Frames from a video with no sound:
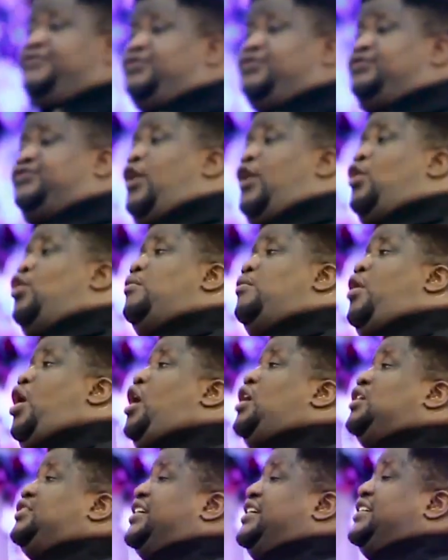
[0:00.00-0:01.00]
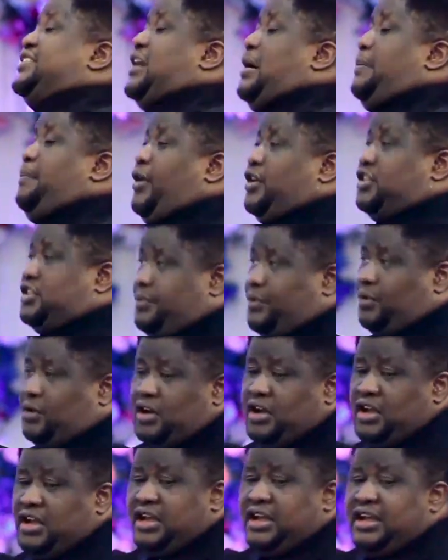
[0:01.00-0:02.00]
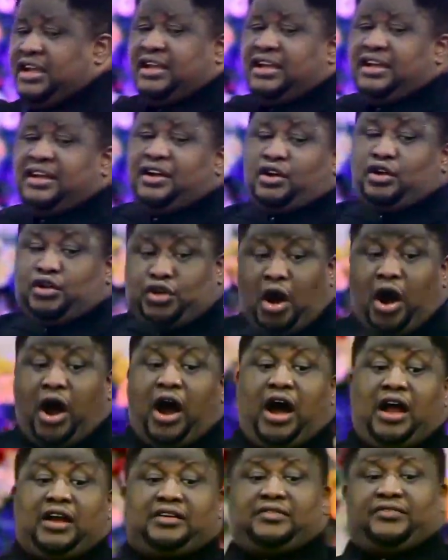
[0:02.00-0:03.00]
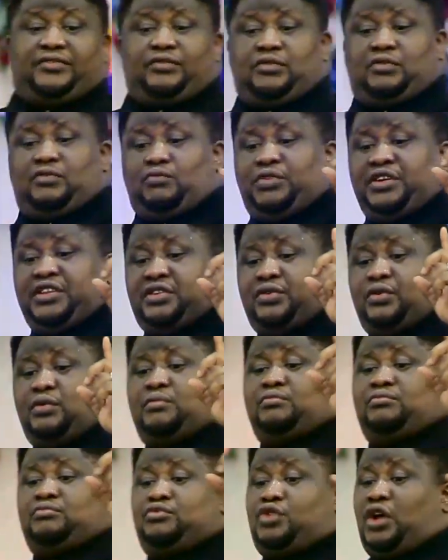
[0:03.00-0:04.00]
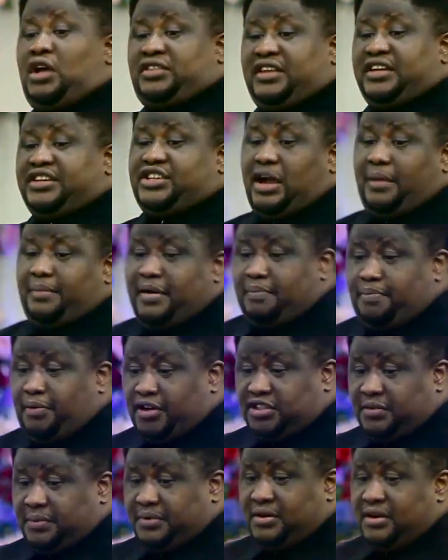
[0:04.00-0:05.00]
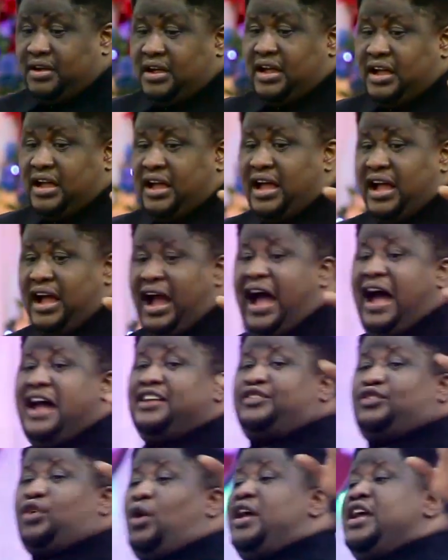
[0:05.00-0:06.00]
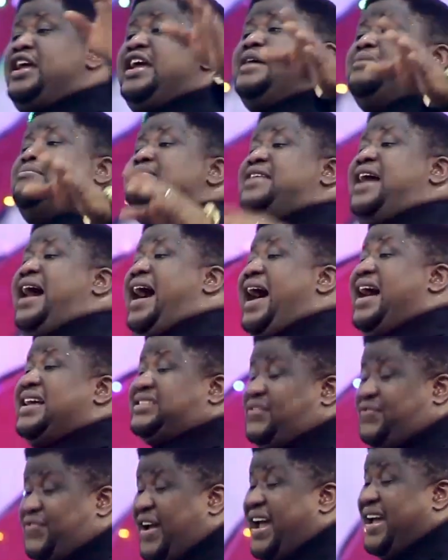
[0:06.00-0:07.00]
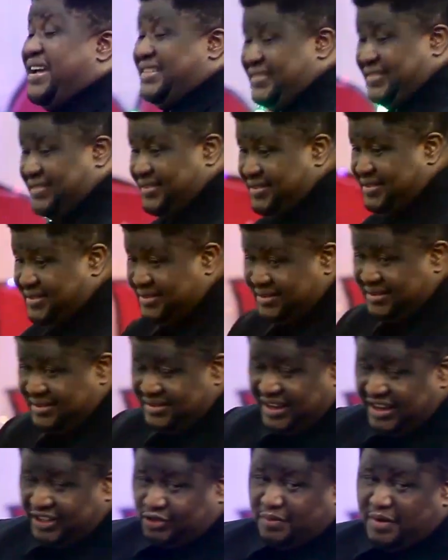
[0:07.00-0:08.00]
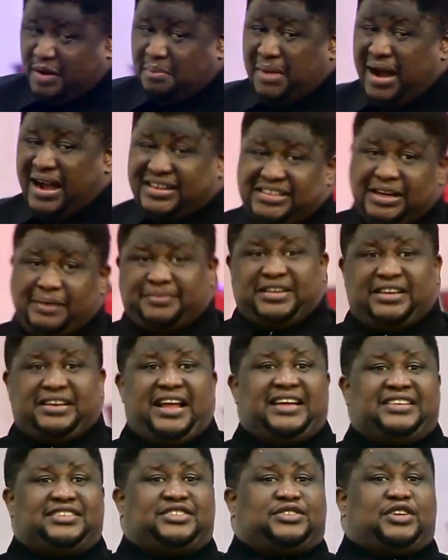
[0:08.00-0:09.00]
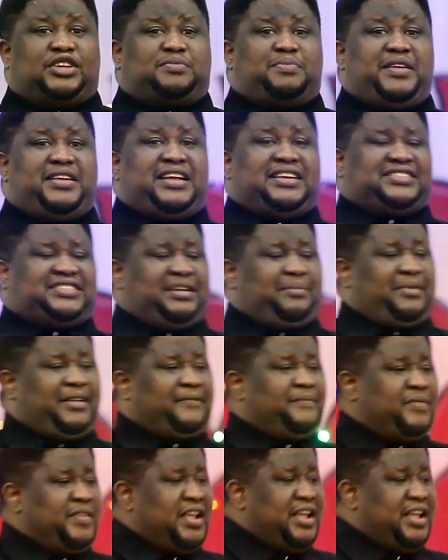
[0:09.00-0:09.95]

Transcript: for whom all things are possible God, with whom nothing shall be impossible, and to him that has faith. That should be Mark chapter 9. Jesus made that statement.